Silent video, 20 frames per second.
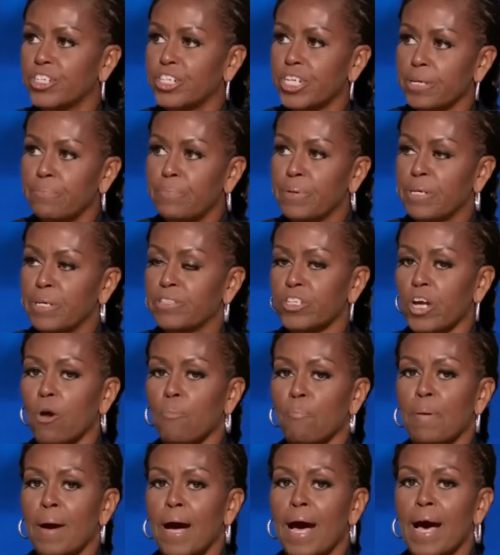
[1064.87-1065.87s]
and cheapens
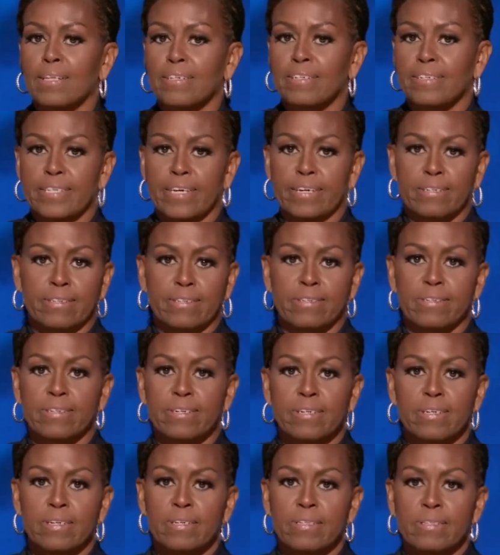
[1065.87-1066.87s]
our
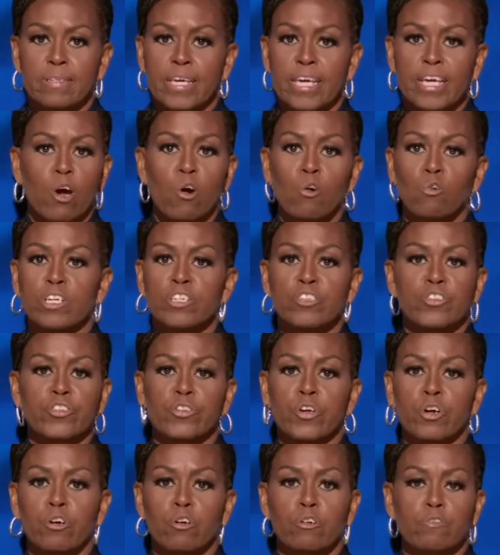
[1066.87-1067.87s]
politics. It only
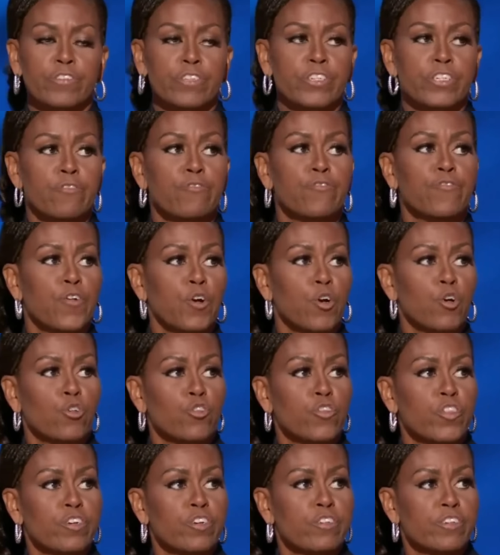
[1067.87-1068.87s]
serves to
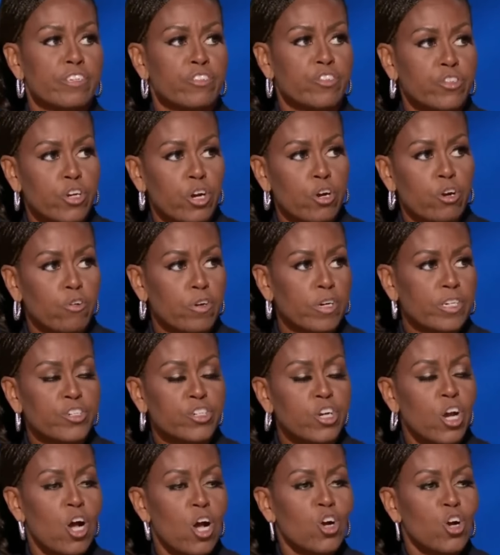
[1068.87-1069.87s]
further
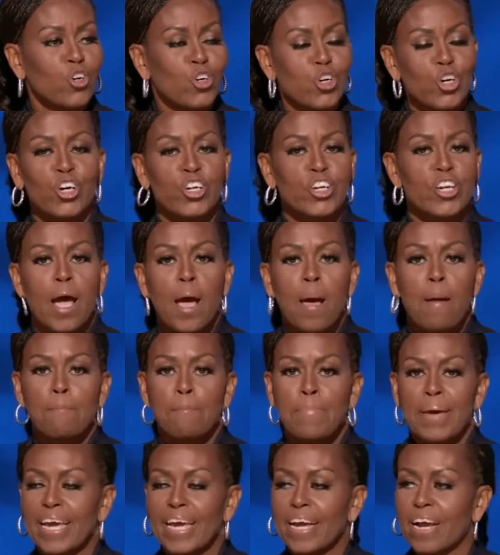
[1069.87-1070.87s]
discourage good,
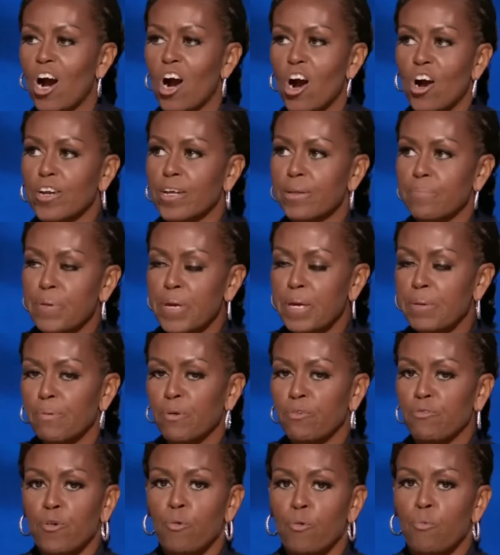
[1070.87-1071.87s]
big-hearted
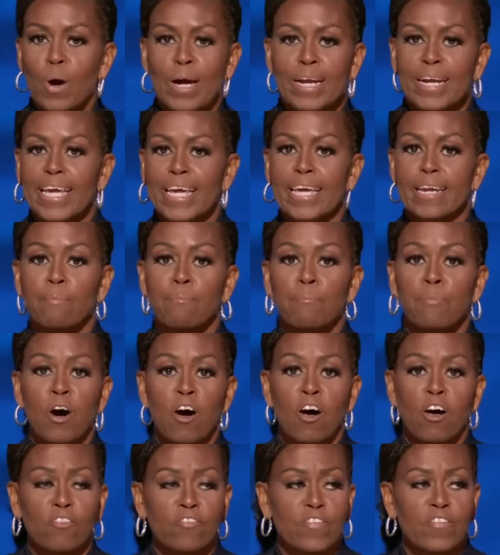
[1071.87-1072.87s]
people from wanting to get
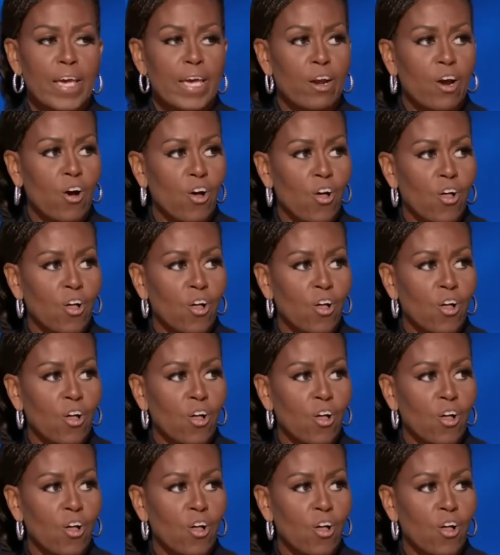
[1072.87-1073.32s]
involved at